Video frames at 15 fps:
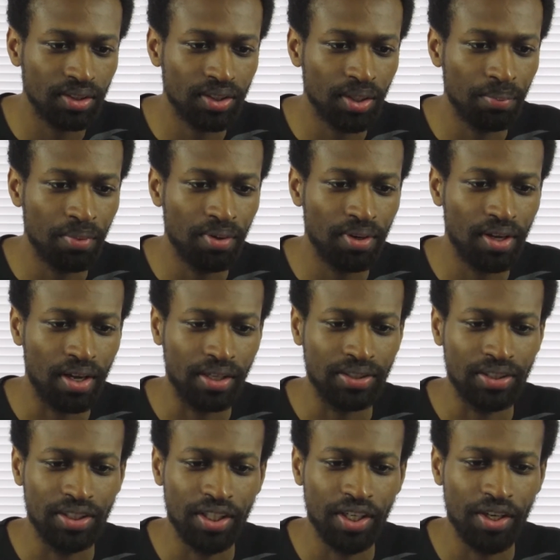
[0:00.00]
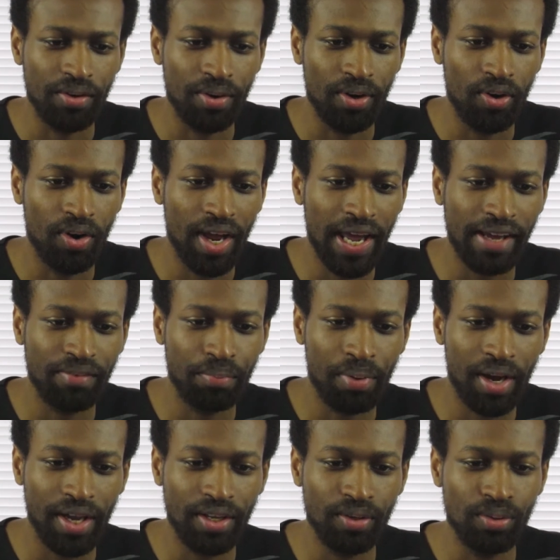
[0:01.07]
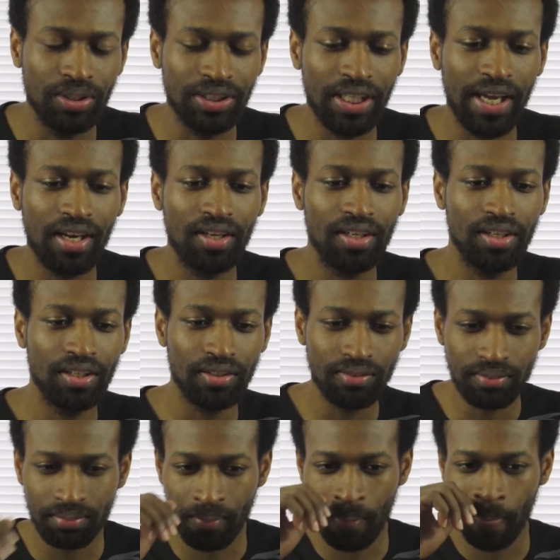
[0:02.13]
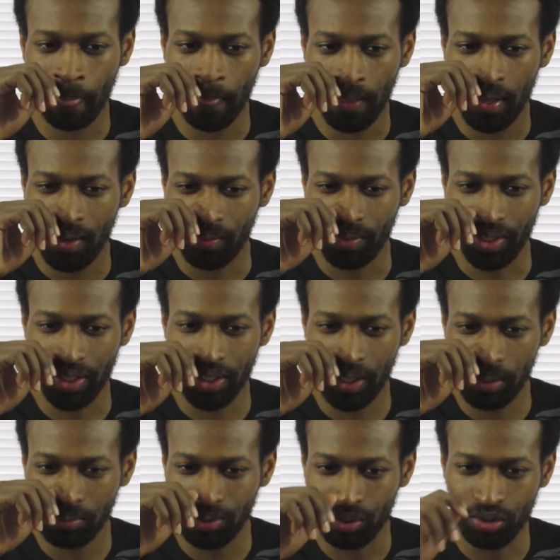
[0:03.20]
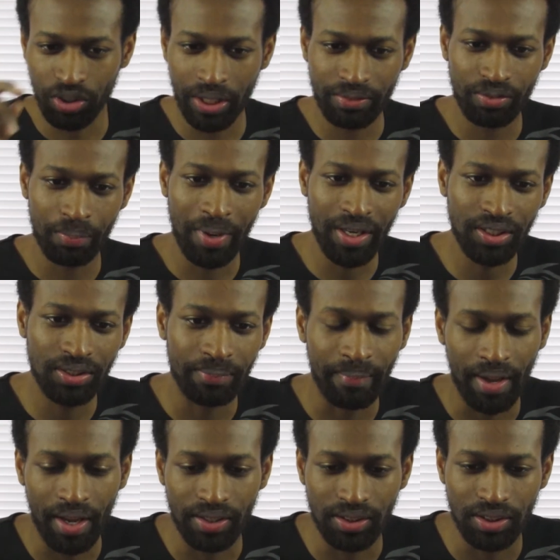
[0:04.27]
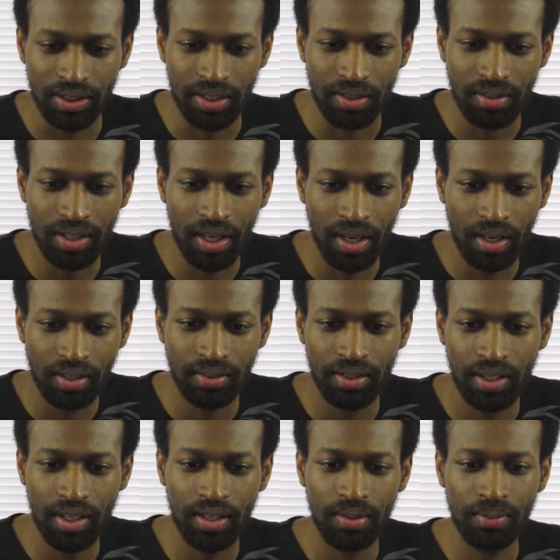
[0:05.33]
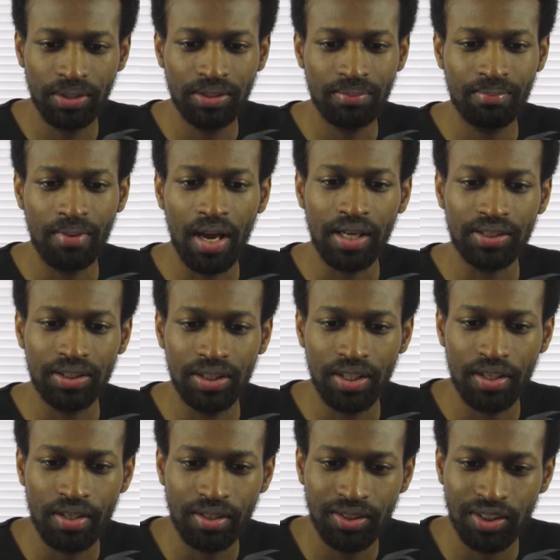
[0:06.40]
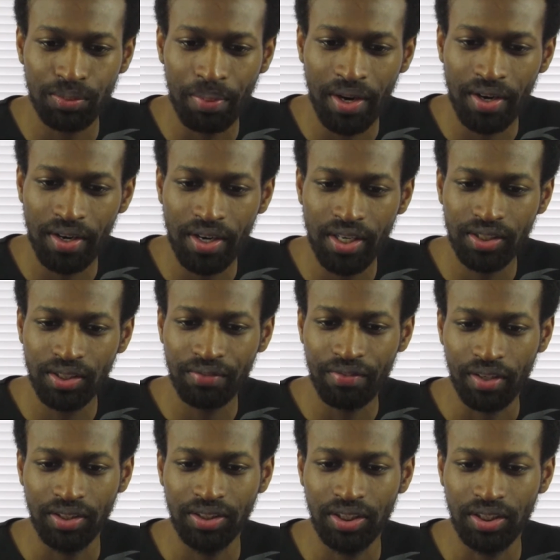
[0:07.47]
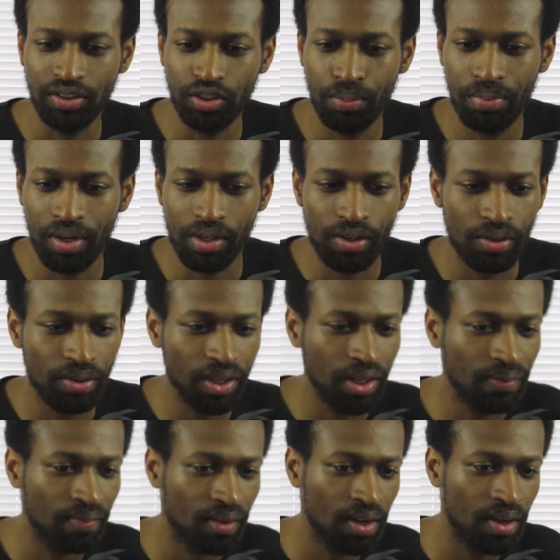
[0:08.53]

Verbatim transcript: Tomoka is a ten-year-old half-pint who is talented when it comes to transformation magic. Okay, you're dealing with some magic in here. Despite her innocent face, she is super annoying.